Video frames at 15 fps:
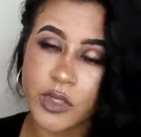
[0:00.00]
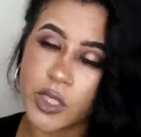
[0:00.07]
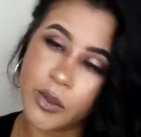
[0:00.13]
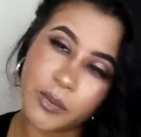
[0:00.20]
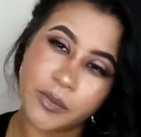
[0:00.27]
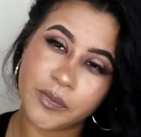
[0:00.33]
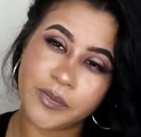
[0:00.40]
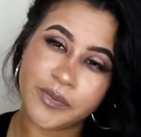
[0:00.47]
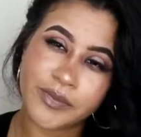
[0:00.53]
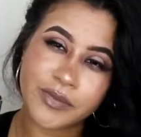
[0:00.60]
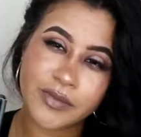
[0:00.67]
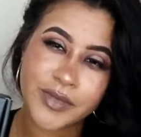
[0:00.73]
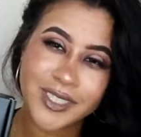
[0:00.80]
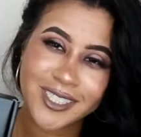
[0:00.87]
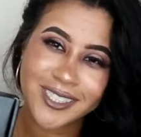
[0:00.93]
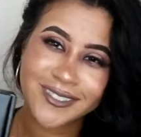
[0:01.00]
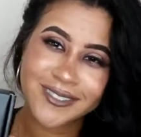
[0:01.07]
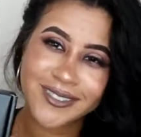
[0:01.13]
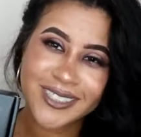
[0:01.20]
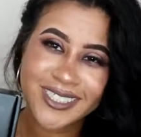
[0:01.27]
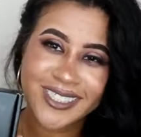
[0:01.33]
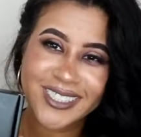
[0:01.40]
So, you know,
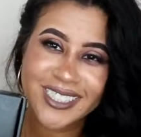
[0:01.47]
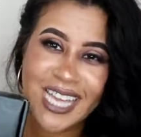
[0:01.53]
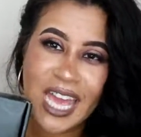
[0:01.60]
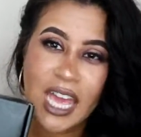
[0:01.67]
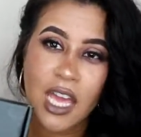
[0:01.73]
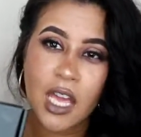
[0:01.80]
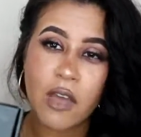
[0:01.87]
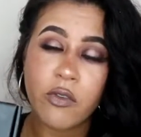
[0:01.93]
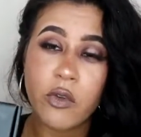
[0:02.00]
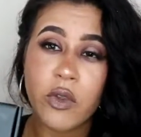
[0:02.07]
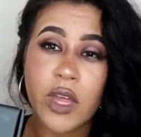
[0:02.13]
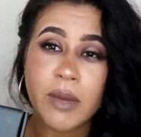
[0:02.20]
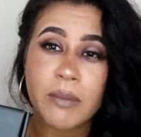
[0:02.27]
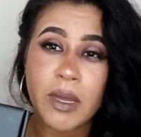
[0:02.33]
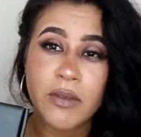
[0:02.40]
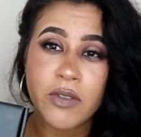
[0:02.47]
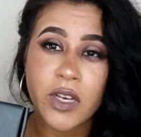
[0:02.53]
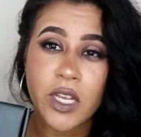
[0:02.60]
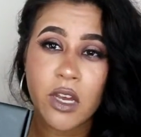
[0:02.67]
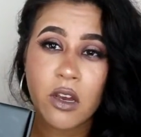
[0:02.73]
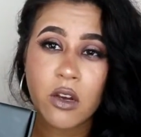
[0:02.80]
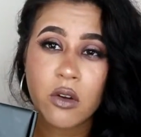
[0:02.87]
if you like my
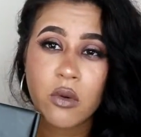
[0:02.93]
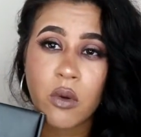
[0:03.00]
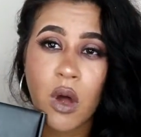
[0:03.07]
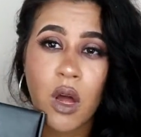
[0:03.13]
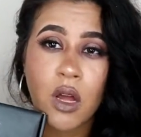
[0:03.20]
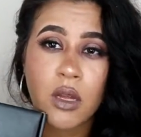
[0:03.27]
video